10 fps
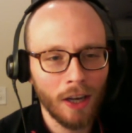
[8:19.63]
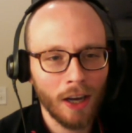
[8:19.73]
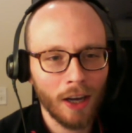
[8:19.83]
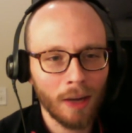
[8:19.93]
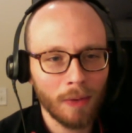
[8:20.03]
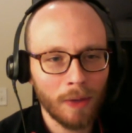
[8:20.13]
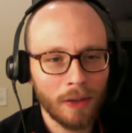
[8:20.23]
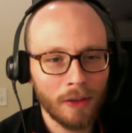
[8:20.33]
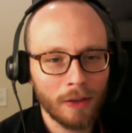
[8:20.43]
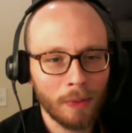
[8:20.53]

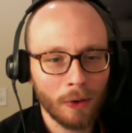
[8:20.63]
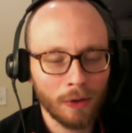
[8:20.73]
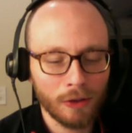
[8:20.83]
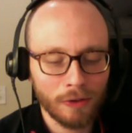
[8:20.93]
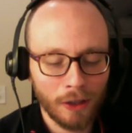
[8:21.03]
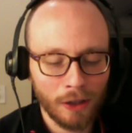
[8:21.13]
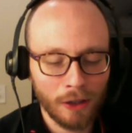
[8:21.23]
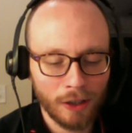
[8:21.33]
the polls are really close.